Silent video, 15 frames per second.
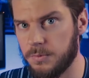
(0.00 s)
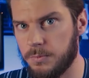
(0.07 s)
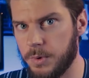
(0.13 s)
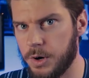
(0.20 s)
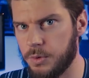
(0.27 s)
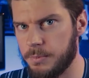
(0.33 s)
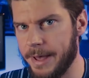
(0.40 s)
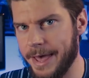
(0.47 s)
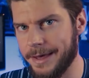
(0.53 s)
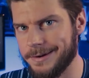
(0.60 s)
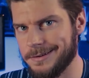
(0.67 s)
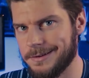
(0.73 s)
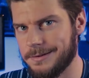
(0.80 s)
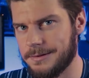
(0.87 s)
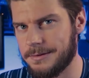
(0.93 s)
Whoa,
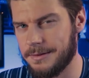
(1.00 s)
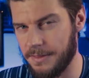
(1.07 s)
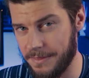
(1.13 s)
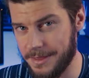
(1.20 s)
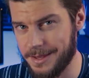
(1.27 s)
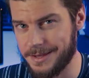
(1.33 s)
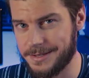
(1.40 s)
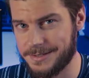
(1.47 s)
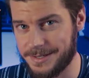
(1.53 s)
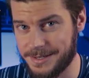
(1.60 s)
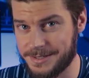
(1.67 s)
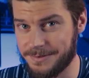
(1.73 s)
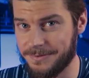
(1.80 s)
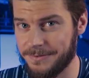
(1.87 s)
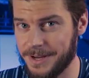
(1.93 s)
Matt. This
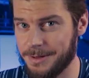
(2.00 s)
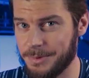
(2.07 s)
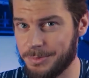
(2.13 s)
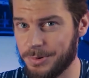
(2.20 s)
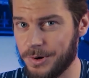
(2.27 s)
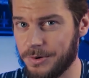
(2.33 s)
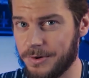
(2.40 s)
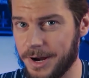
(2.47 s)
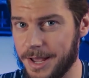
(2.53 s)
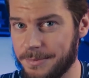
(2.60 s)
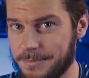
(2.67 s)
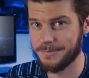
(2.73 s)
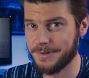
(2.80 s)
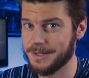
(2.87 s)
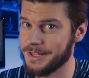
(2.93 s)
is a family
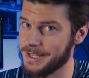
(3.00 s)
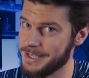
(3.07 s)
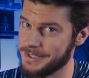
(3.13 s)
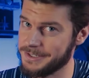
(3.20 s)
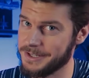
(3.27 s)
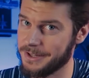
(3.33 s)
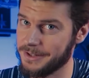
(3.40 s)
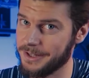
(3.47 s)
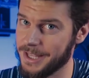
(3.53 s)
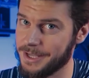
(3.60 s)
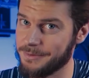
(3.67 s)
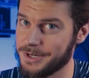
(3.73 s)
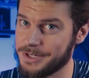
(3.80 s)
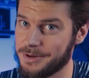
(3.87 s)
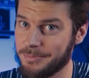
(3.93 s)
program. Easy on the
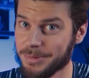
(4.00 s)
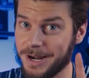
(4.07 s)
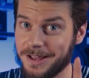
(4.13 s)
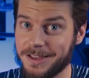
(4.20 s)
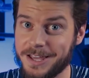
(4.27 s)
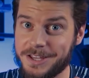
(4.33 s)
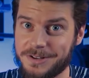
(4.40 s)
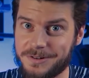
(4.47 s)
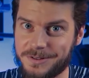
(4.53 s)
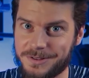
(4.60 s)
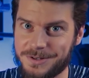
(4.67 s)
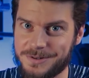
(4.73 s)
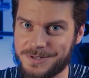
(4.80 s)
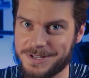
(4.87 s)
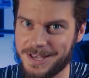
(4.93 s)
language, but I like your
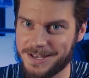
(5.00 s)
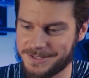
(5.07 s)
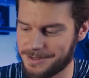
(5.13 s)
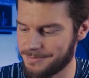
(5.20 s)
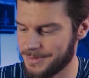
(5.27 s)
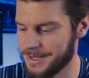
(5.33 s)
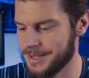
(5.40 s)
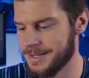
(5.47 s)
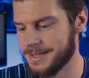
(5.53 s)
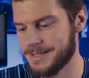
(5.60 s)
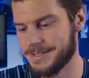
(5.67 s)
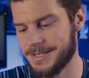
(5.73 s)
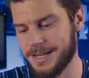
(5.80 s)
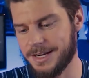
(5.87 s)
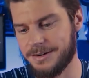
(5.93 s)
enthusiasm.
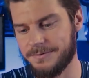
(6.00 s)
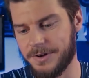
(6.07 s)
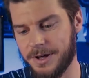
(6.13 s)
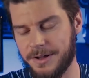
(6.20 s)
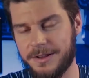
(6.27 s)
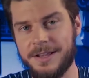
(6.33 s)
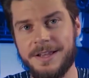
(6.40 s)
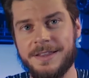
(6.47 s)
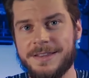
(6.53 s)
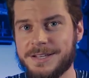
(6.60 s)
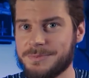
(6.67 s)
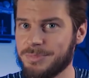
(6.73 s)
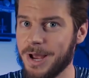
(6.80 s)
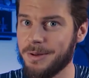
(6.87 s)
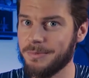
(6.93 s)
Second of all,
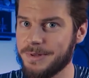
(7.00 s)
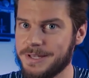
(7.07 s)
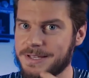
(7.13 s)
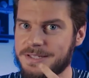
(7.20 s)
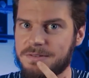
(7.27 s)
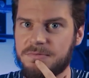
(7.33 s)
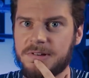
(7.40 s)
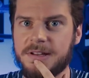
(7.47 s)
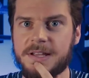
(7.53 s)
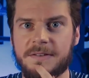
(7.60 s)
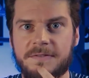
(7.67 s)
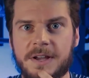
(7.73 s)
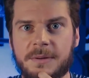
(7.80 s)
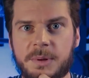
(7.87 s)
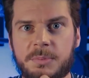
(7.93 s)
this probably isn't really
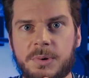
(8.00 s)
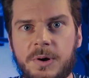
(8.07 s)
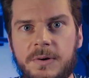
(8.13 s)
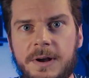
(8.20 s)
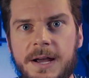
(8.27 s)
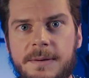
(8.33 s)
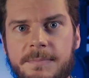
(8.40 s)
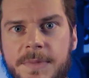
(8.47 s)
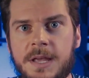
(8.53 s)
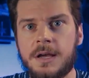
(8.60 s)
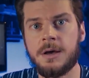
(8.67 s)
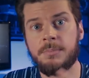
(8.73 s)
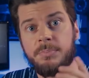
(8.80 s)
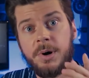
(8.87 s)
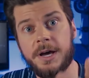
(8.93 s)
a family program,
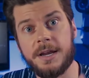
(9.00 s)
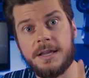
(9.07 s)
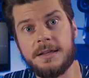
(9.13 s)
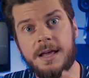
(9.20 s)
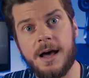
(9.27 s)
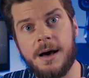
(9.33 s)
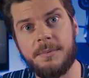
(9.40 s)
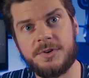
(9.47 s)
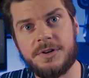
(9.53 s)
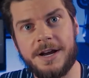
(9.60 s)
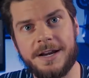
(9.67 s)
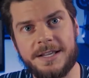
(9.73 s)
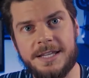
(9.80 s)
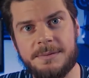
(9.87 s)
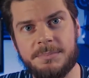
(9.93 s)
but I'll
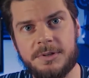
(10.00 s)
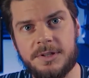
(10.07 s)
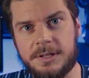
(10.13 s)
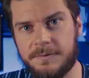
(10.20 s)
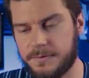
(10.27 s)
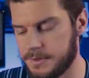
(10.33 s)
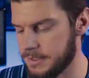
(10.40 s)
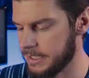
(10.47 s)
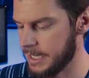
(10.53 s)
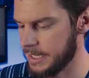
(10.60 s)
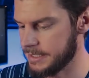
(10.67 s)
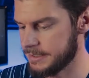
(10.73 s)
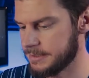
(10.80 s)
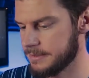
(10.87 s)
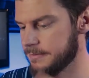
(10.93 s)
try to keep it clean for you
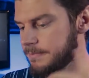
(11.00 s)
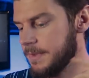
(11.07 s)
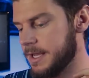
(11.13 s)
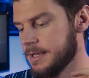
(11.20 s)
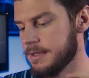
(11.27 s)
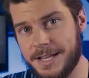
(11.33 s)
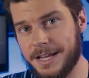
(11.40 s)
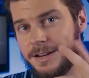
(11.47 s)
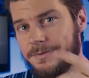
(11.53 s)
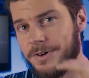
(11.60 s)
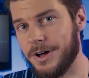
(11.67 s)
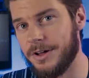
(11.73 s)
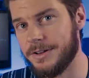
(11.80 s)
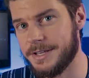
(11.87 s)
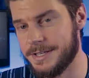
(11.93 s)
guys. Second of
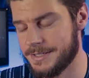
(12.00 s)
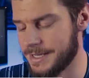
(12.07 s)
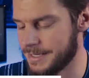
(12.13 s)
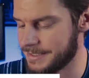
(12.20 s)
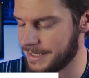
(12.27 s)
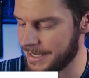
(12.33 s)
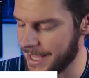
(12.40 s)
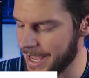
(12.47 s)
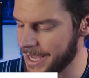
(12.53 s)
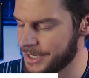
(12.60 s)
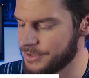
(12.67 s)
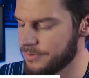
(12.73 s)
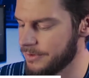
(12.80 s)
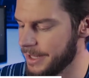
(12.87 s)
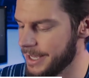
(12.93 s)
all, he says an
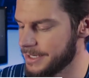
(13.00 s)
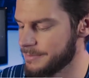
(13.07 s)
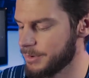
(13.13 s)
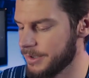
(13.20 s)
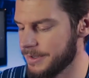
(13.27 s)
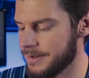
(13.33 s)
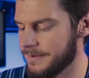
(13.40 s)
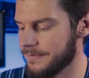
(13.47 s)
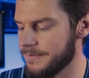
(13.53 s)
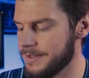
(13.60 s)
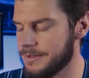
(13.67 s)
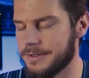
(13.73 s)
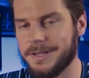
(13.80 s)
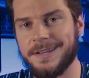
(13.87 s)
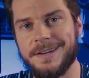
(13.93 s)
actual expert in the
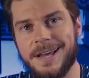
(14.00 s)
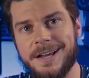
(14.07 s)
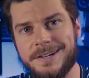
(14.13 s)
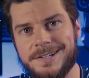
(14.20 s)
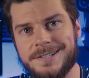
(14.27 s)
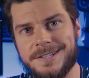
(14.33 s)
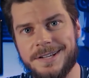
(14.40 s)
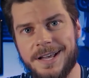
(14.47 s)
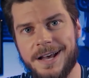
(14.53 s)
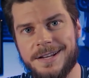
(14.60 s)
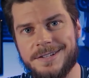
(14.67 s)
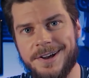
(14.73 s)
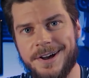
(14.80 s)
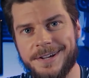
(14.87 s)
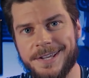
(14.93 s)
field and not just a guy
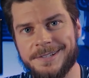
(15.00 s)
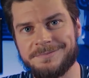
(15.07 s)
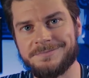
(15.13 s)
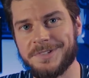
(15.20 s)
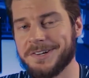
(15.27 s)
talking.